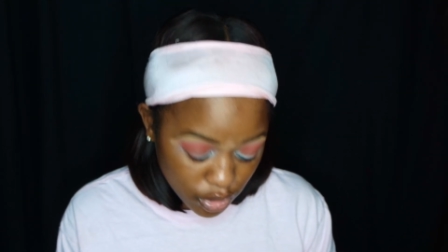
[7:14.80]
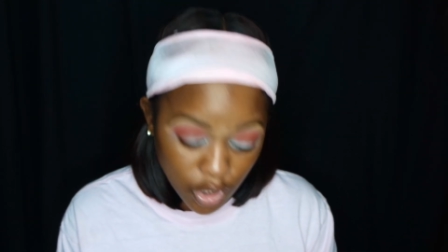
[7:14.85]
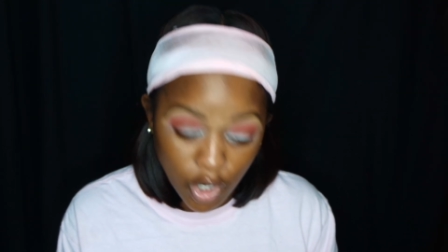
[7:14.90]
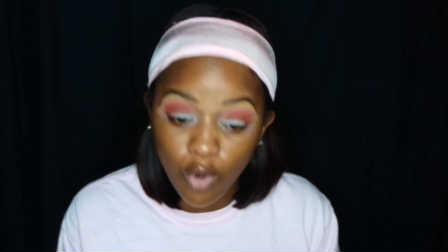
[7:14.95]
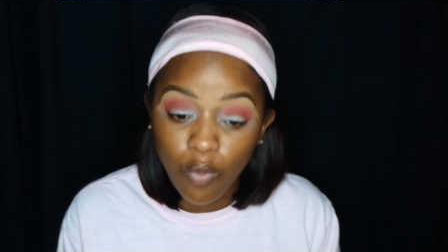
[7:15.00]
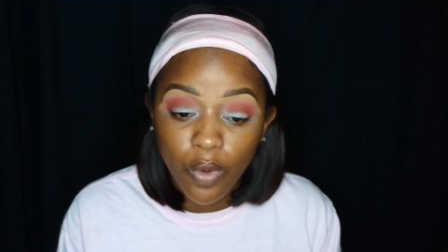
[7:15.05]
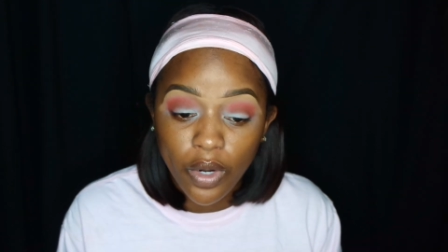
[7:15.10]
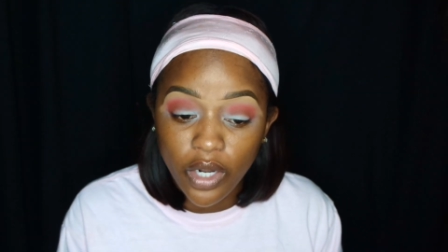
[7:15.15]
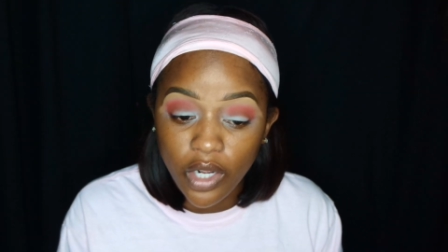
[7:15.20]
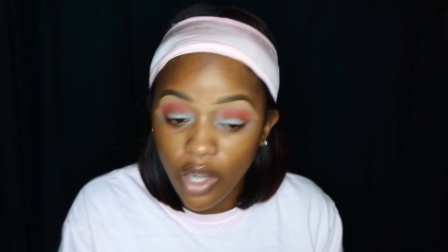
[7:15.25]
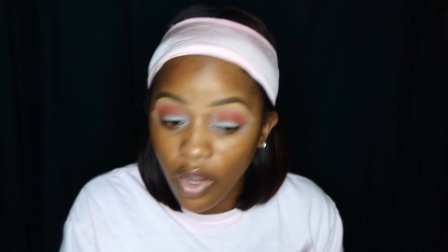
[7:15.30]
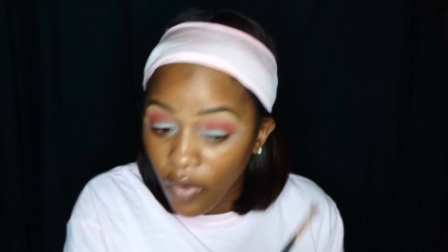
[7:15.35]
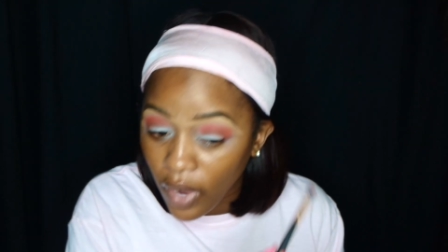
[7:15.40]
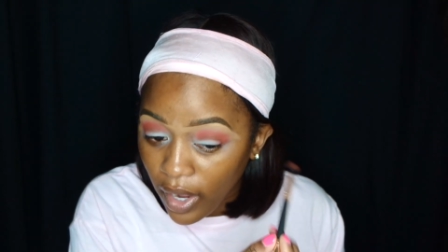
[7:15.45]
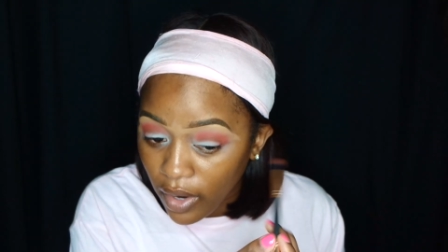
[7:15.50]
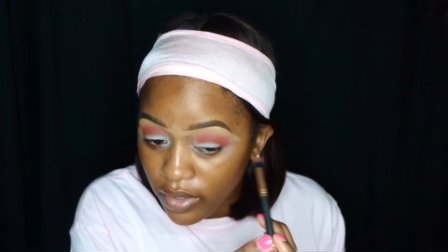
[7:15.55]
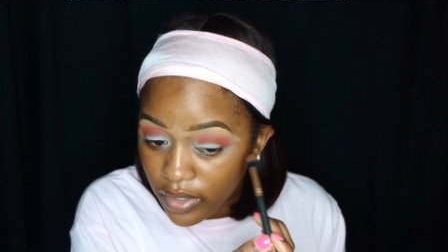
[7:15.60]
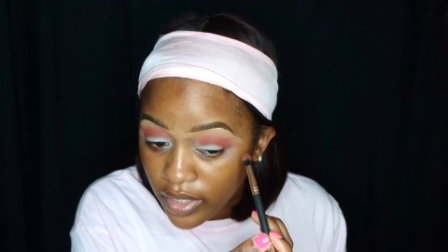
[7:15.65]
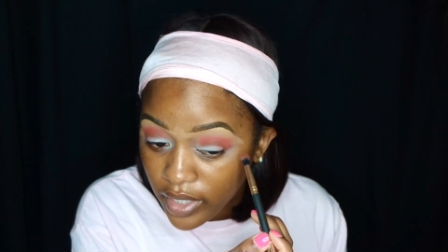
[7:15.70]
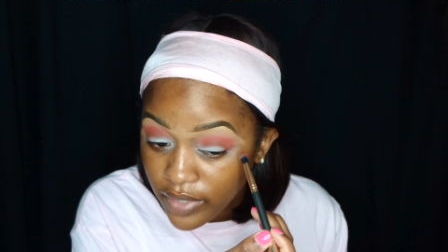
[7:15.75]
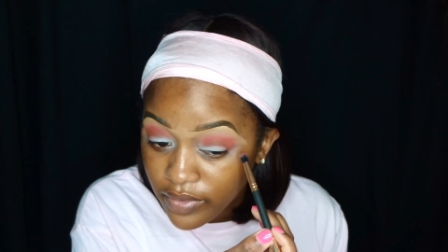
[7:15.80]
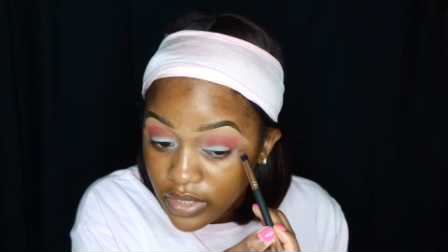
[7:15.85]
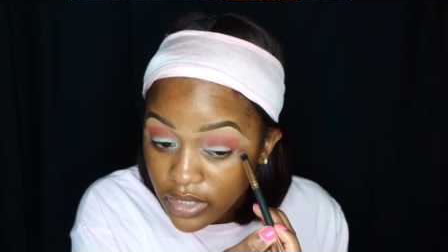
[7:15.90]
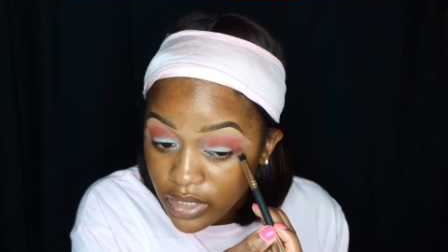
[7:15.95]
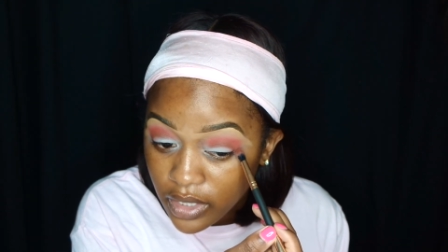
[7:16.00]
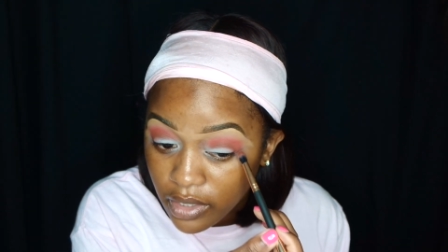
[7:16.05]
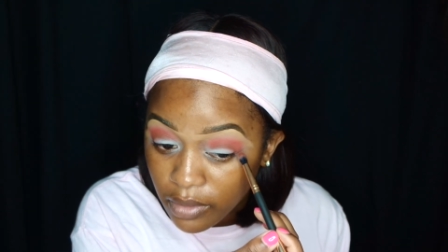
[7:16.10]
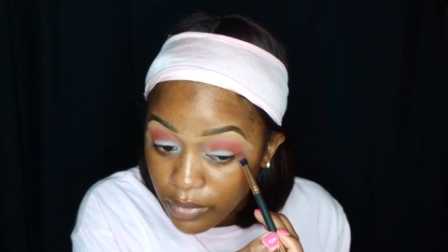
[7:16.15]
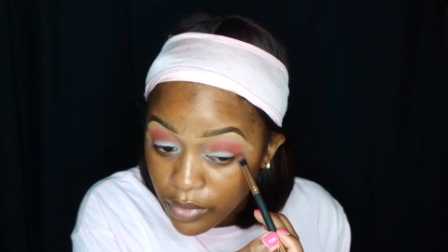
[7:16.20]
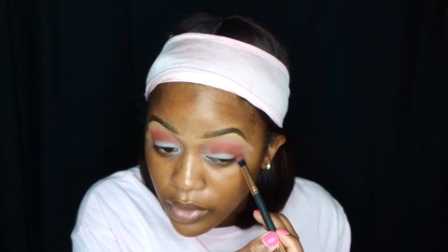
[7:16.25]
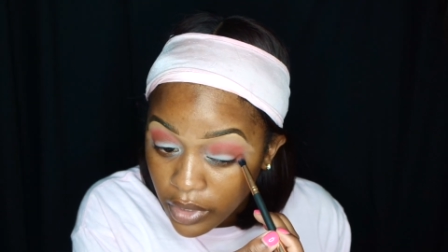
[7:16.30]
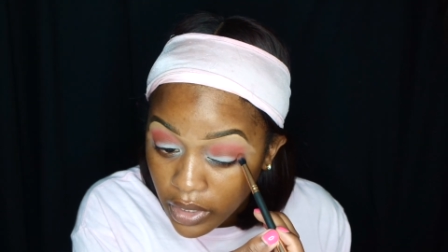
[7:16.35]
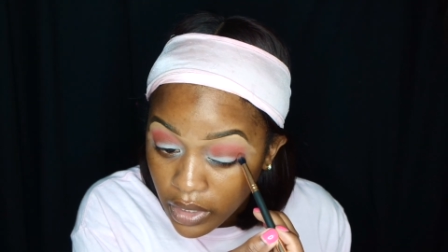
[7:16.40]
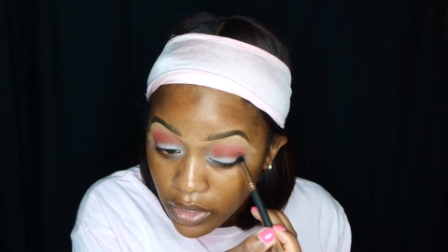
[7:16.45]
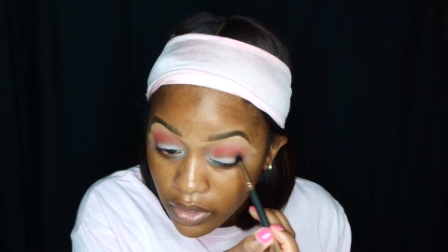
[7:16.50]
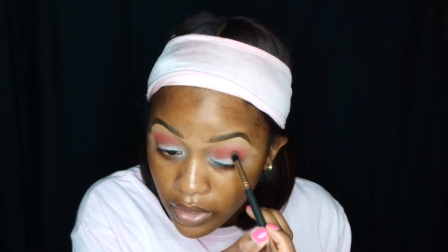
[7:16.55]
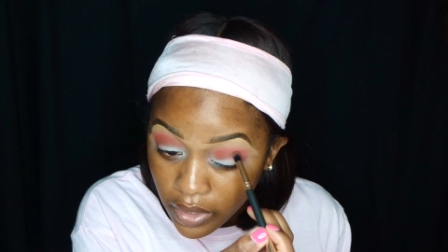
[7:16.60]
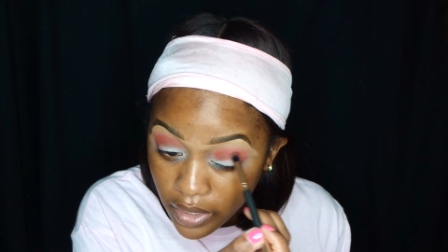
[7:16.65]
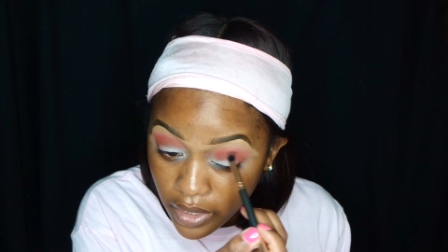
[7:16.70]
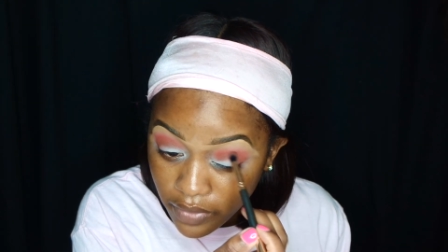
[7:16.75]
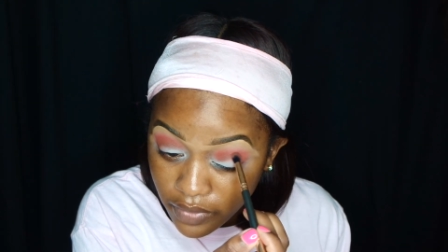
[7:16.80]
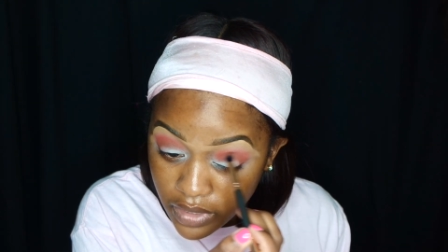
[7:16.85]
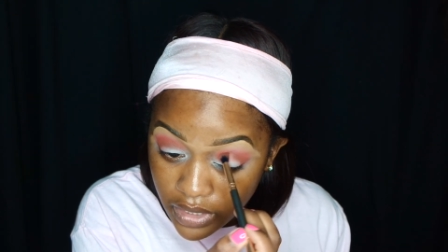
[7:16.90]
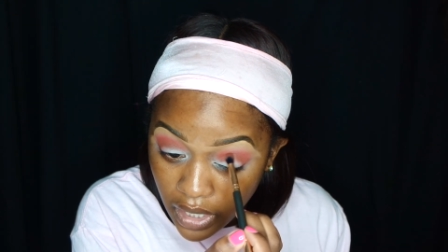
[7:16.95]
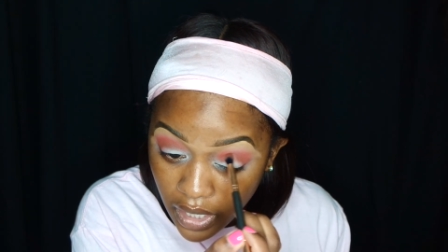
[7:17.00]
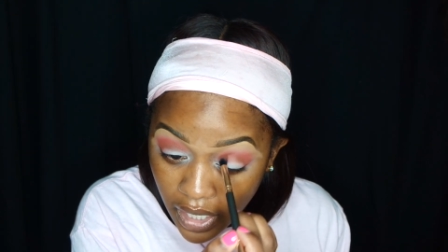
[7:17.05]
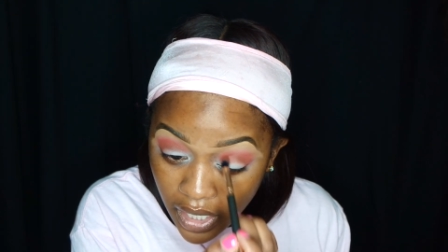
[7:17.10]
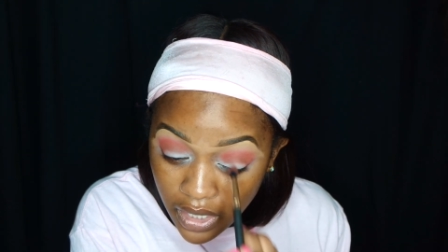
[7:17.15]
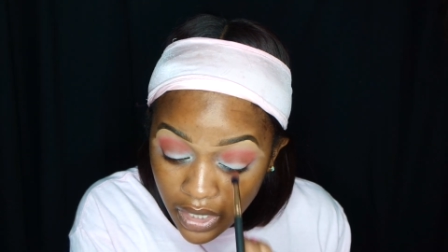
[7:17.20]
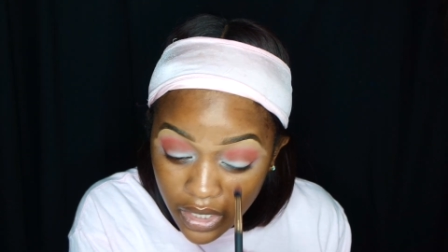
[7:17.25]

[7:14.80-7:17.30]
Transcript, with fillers: don't want to go out and give to the community or give to